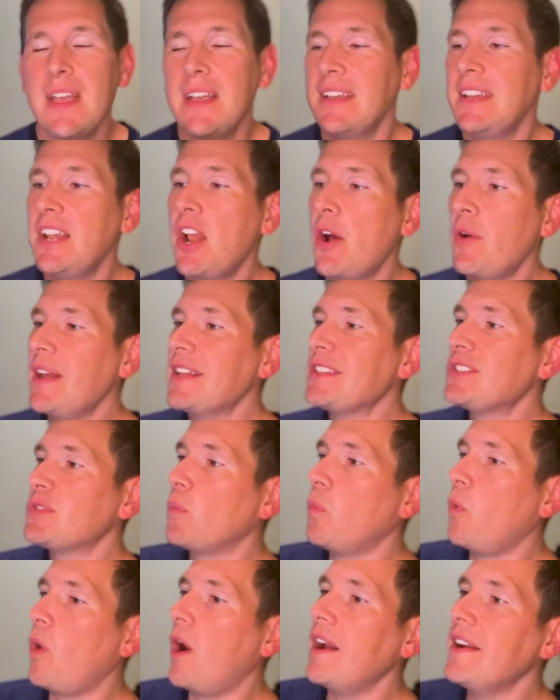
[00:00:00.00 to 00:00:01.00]
You know, it's
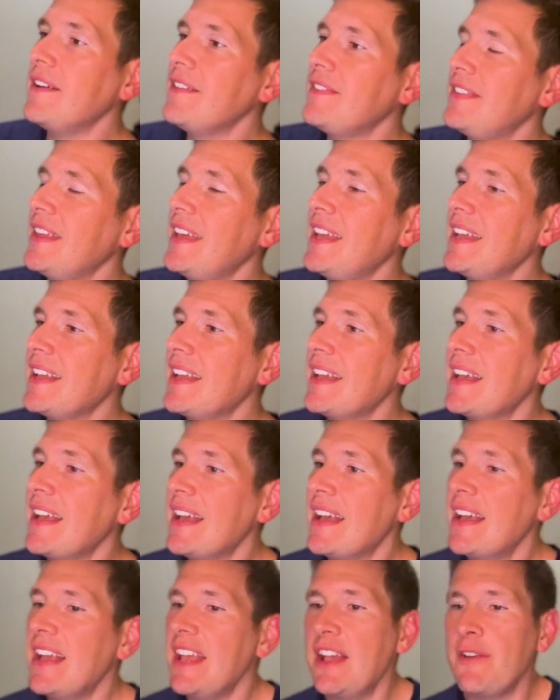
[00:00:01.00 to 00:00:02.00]
one thing
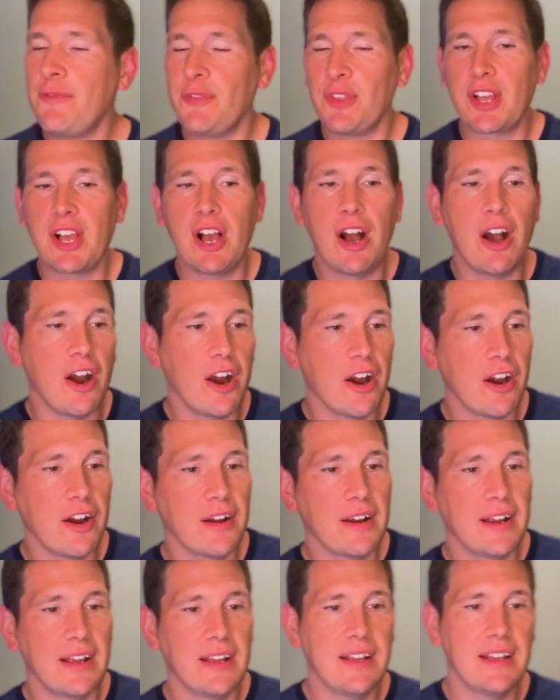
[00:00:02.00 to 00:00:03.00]
if the
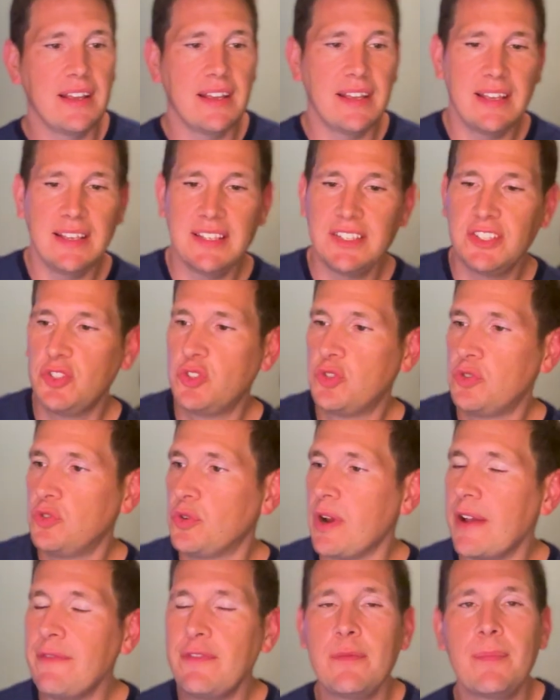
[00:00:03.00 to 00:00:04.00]
car is
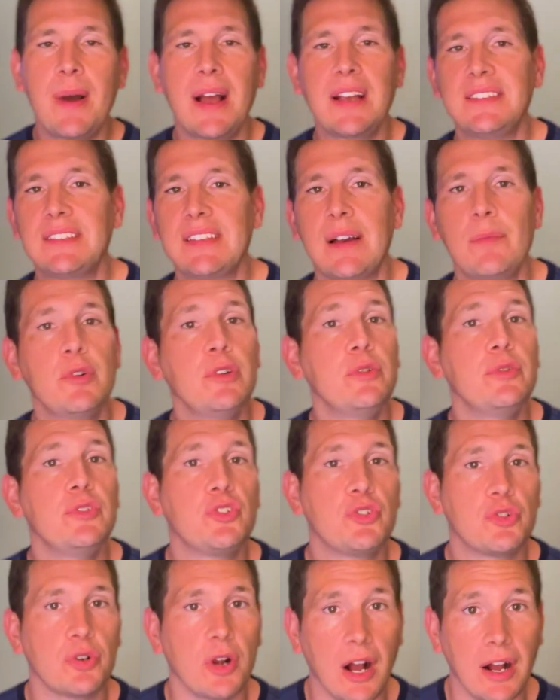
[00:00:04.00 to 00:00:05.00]
driven by someone who's
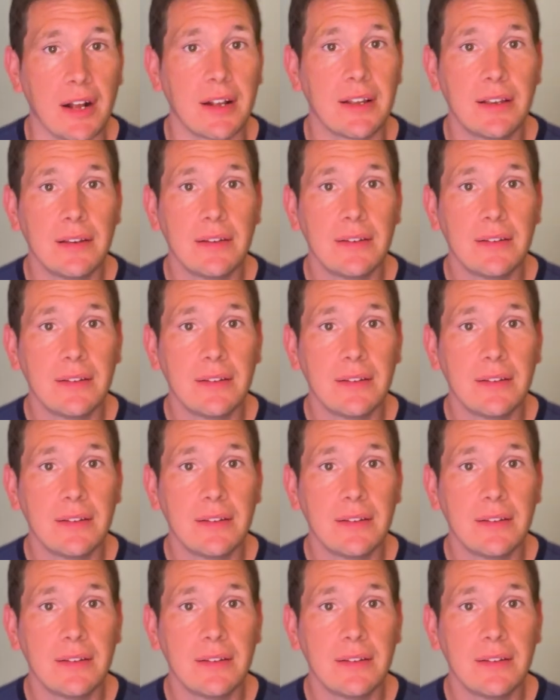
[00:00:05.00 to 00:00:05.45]
drunk.